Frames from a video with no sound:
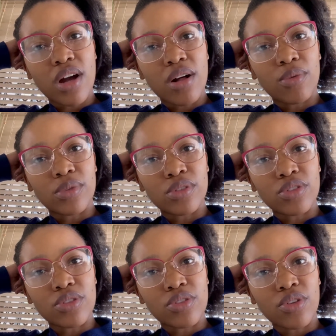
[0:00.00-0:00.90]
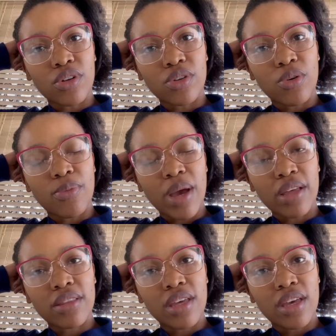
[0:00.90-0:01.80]
I will just not go
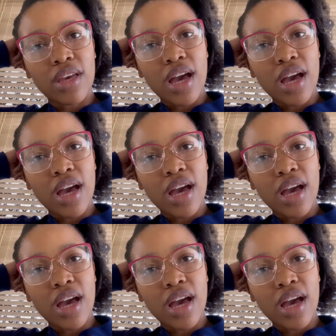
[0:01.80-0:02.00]
back there.